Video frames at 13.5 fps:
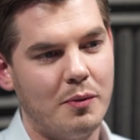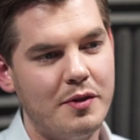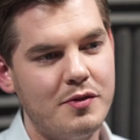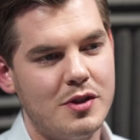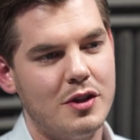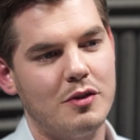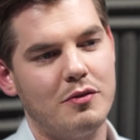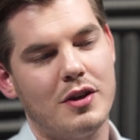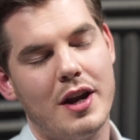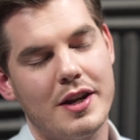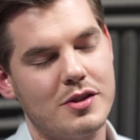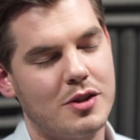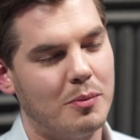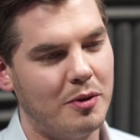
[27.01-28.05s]
we've seen over the
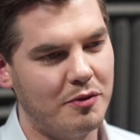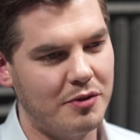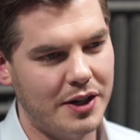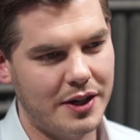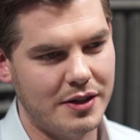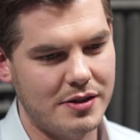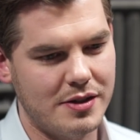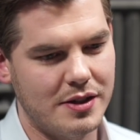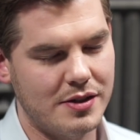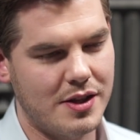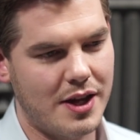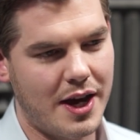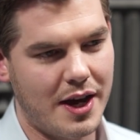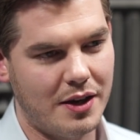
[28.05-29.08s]
last couple of years
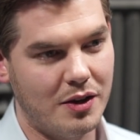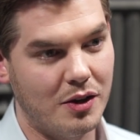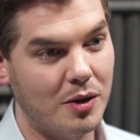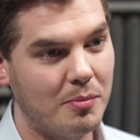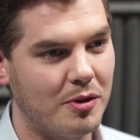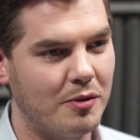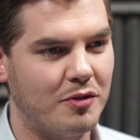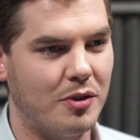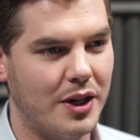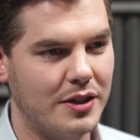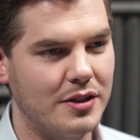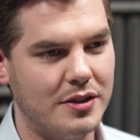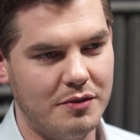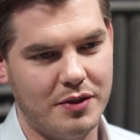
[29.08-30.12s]
is that the number of
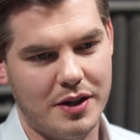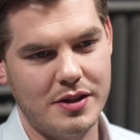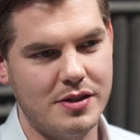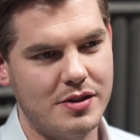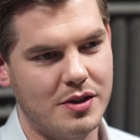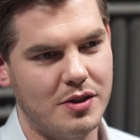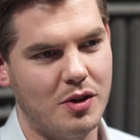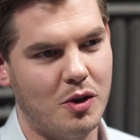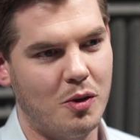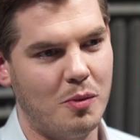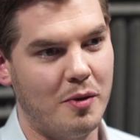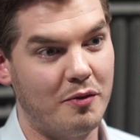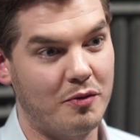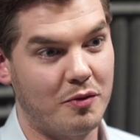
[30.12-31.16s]
connected devices in the
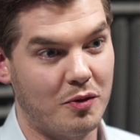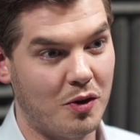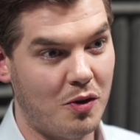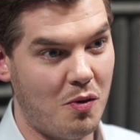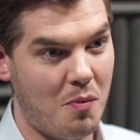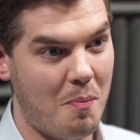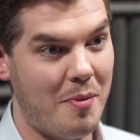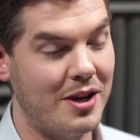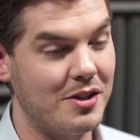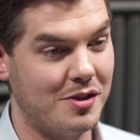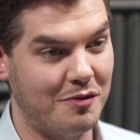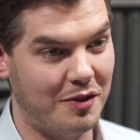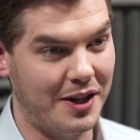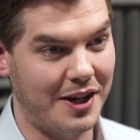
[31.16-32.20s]
home have grown
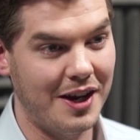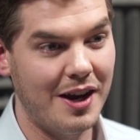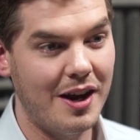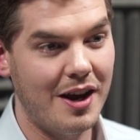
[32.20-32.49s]
massively.